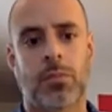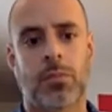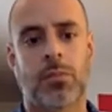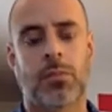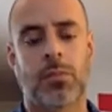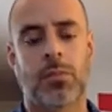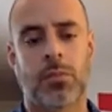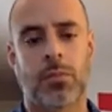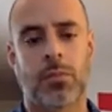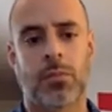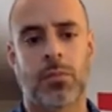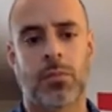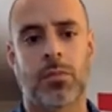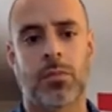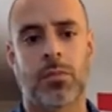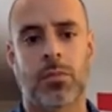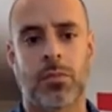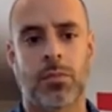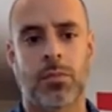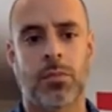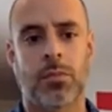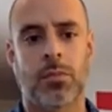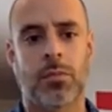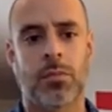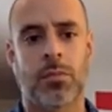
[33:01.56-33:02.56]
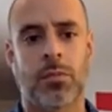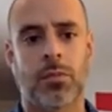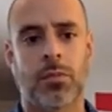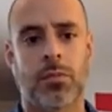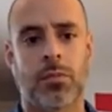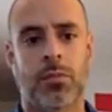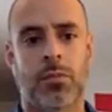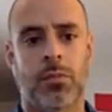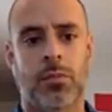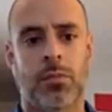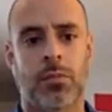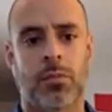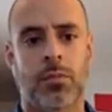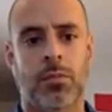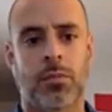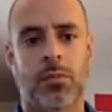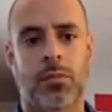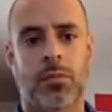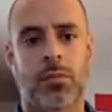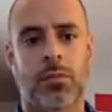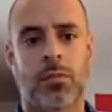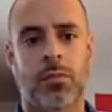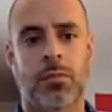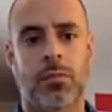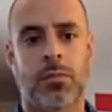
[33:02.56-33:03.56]

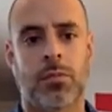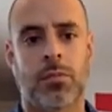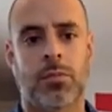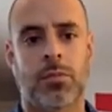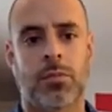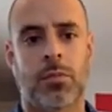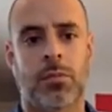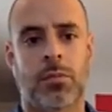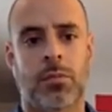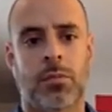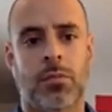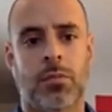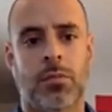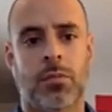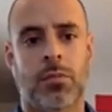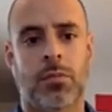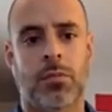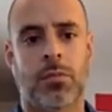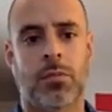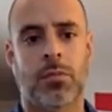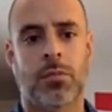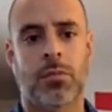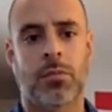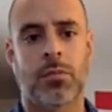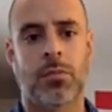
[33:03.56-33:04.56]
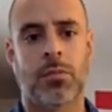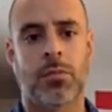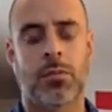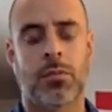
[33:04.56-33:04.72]
No words are spoken by the person on screen.